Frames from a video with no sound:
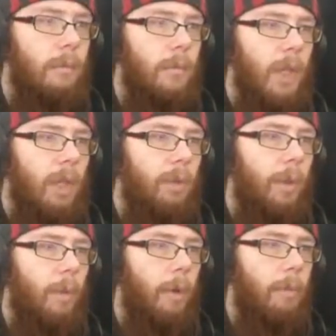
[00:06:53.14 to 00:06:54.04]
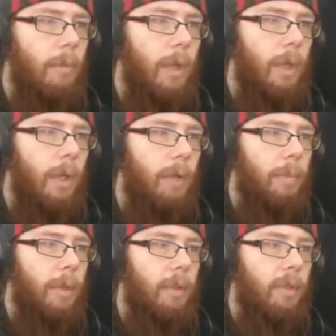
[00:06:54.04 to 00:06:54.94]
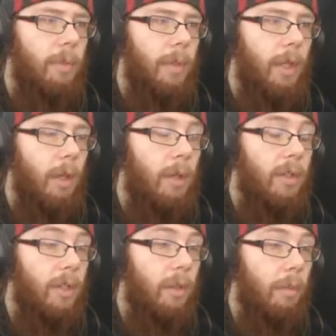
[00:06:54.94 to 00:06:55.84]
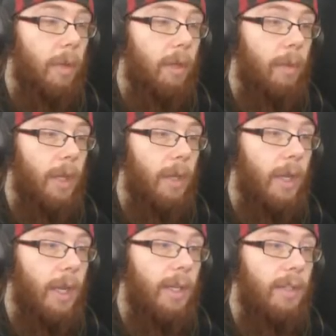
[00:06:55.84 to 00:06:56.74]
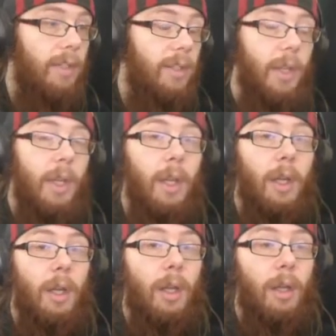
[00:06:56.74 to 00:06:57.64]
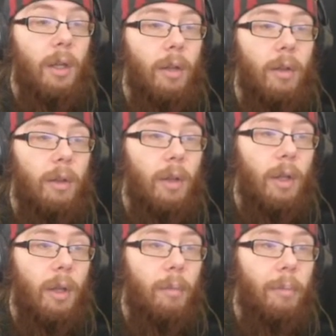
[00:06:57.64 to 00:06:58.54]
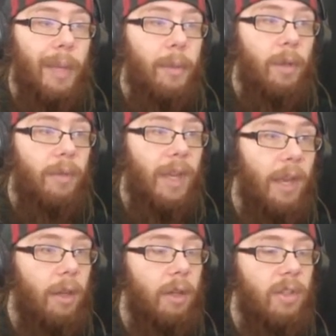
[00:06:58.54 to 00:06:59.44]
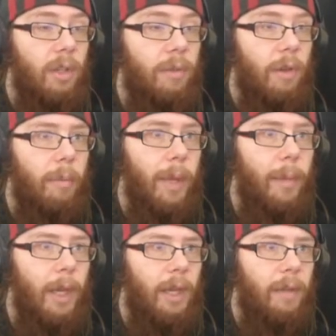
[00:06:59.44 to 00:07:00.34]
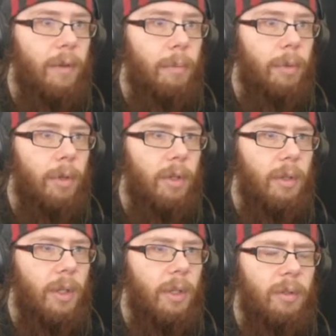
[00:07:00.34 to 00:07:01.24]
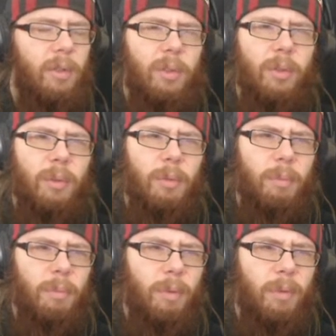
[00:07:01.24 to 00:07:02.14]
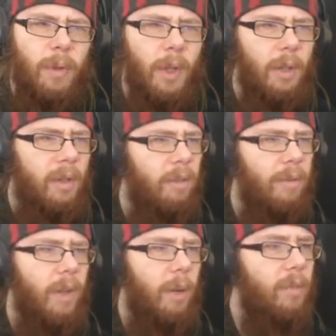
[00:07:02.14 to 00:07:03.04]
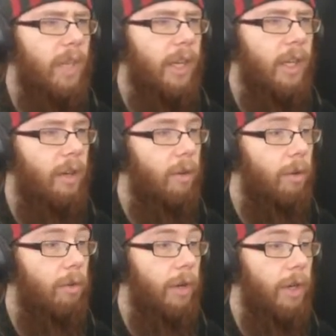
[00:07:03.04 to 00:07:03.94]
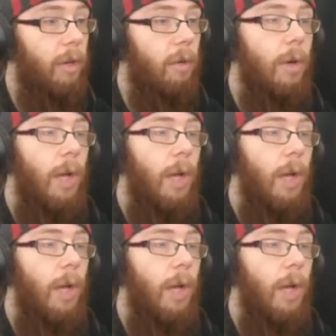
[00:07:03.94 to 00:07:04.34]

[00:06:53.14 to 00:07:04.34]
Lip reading: How do I want my build to be? Also, by the way, guys, maybe you've gathered so far, maybe I even put it into the video title and you already know,